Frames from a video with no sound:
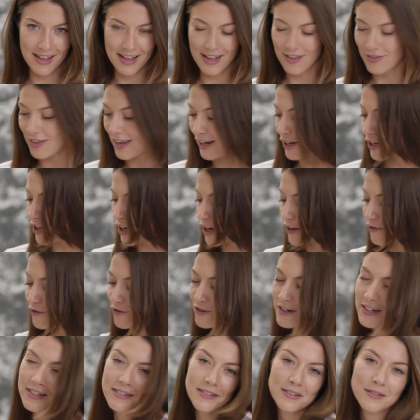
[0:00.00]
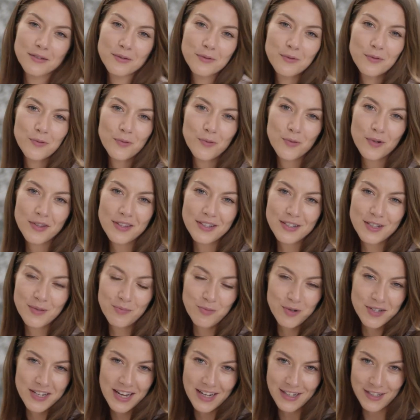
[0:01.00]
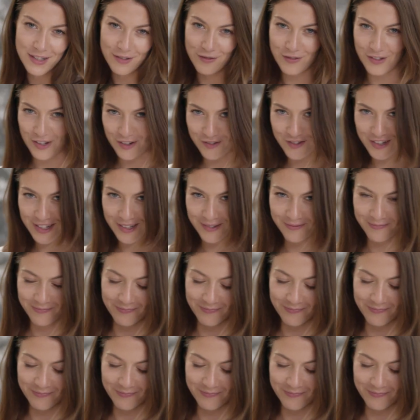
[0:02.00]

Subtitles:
and then cover it with its protective cover.